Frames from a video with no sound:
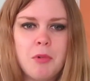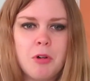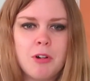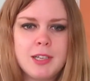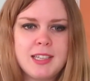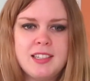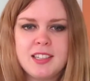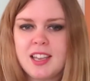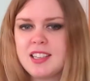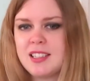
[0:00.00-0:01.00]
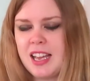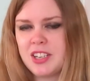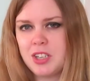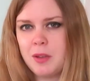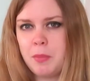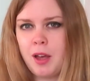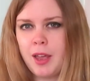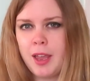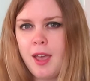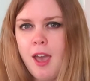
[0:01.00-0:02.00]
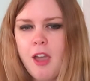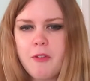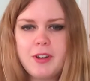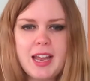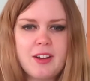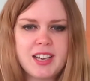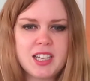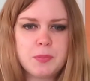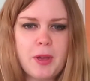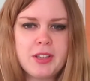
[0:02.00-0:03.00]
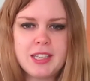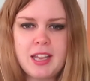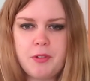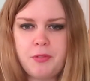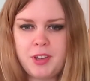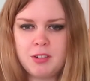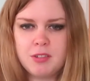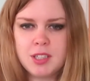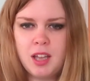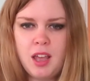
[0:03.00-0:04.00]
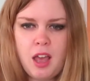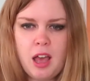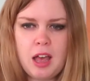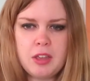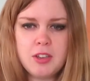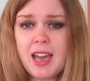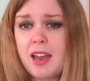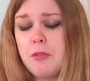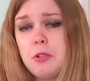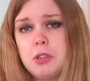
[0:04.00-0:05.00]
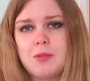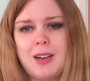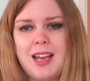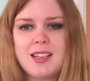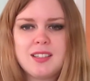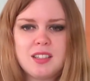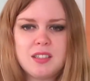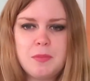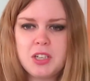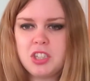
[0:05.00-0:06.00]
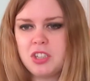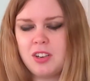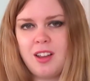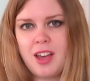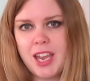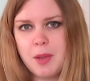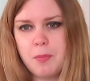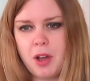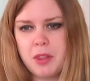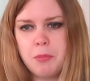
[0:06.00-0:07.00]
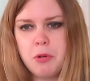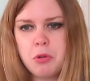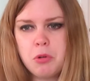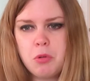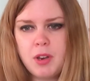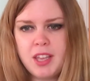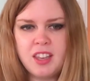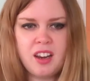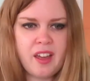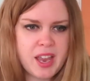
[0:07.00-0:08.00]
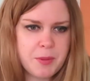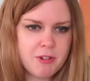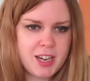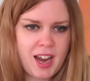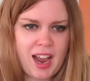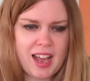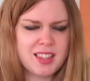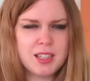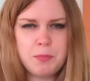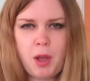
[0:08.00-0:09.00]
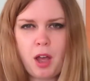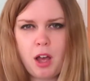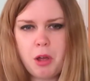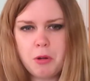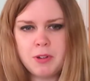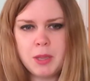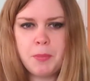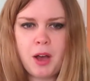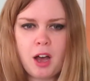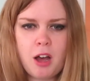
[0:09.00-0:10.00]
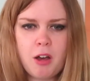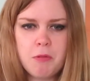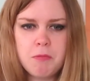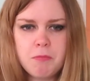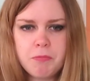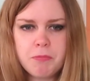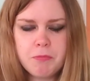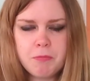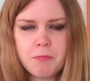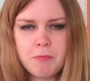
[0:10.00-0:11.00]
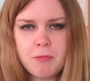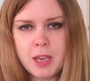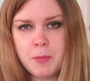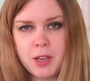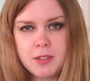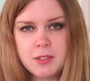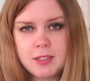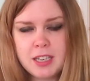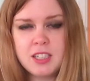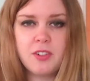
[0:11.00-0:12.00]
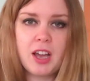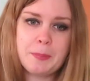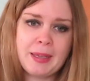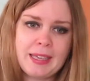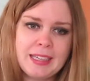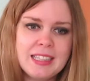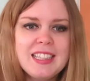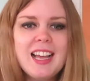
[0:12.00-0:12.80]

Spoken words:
or attend a guest lecture by renowned experts in their field. You can of course relax as much as you like by the pool, in the library, at the spa or in the bar, where you might tend to find me.